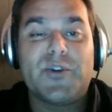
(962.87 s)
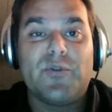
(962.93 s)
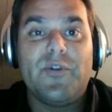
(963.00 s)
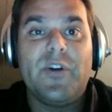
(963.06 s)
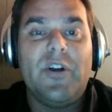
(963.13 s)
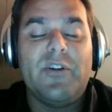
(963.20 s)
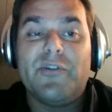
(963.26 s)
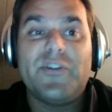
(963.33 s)

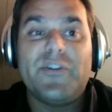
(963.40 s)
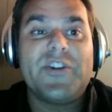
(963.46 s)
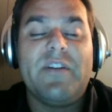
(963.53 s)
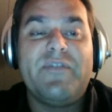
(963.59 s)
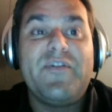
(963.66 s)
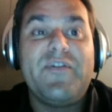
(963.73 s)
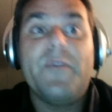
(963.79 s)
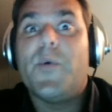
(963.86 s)
or a
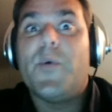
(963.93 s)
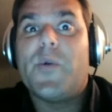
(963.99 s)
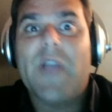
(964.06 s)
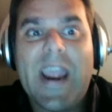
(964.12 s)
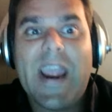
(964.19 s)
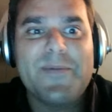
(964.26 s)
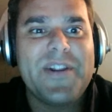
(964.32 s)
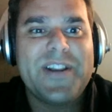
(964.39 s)
football
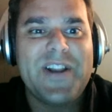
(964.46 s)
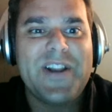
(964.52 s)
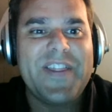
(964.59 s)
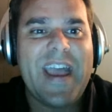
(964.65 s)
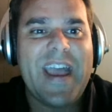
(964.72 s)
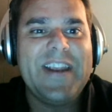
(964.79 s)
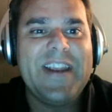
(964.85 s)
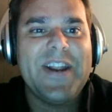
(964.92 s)
game or anything like
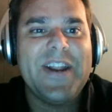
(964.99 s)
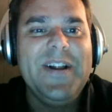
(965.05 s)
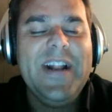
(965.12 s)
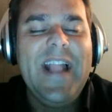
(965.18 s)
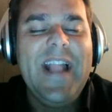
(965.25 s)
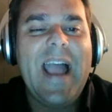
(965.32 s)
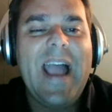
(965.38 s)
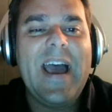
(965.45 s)
that. You know,
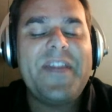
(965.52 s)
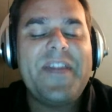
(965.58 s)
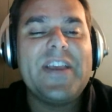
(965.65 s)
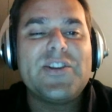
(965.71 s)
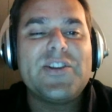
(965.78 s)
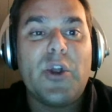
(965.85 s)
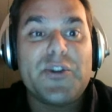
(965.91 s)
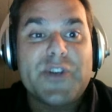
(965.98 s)
I think
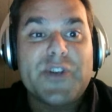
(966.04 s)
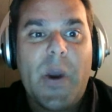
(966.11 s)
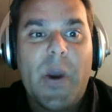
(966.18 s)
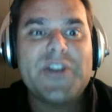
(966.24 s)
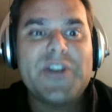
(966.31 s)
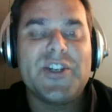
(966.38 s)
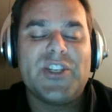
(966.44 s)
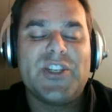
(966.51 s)
there's lots of
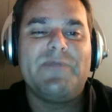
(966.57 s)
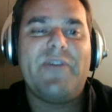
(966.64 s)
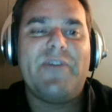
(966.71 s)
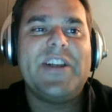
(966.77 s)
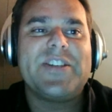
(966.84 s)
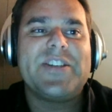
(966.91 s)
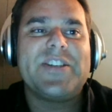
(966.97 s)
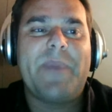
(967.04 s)
questions to be
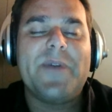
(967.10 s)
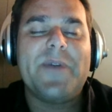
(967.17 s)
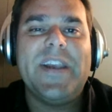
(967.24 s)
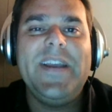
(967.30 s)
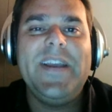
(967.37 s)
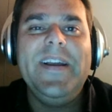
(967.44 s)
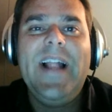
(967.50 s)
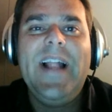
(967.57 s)
raised about
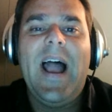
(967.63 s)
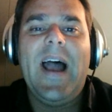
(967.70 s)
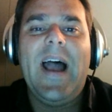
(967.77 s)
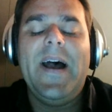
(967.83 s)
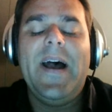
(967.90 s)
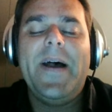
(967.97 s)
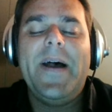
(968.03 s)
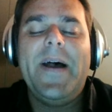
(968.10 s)
it,
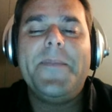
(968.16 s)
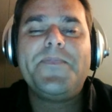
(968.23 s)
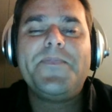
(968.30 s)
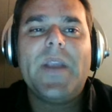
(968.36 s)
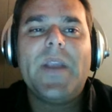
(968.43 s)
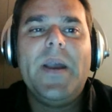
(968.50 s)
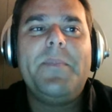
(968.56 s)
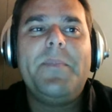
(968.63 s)

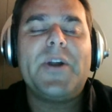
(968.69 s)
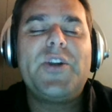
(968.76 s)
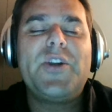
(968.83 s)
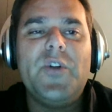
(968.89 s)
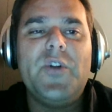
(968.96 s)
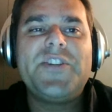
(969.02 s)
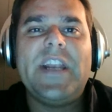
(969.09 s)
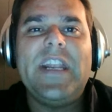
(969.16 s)
but
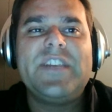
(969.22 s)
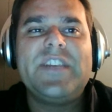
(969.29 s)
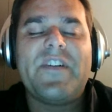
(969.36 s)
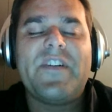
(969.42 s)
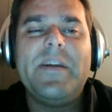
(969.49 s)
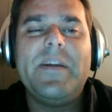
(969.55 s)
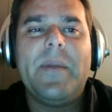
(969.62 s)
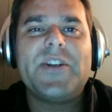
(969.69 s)
content
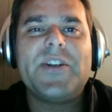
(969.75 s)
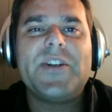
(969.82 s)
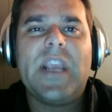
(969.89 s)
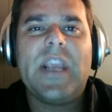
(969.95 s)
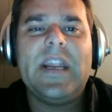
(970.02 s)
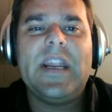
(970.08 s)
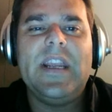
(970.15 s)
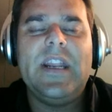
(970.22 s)
is very
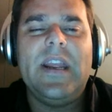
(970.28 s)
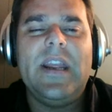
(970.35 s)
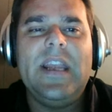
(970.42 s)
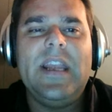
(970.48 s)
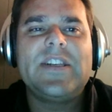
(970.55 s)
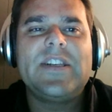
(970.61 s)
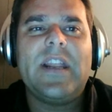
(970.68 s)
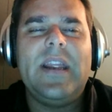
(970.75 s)
much getting
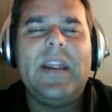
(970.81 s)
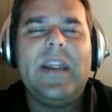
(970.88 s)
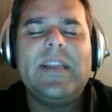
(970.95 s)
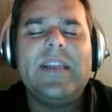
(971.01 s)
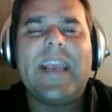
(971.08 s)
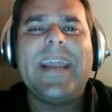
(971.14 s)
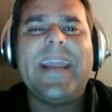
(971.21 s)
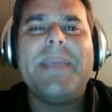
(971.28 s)

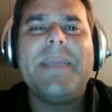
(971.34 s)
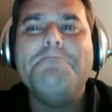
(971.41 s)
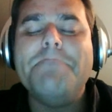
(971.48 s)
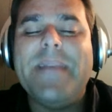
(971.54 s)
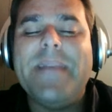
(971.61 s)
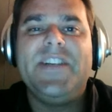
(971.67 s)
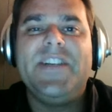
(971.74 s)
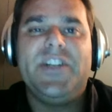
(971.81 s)

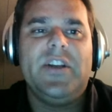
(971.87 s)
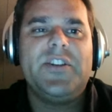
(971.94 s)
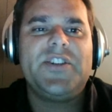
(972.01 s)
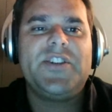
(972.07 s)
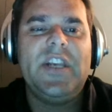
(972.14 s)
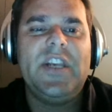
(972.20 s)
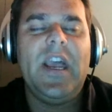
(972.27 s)
immediate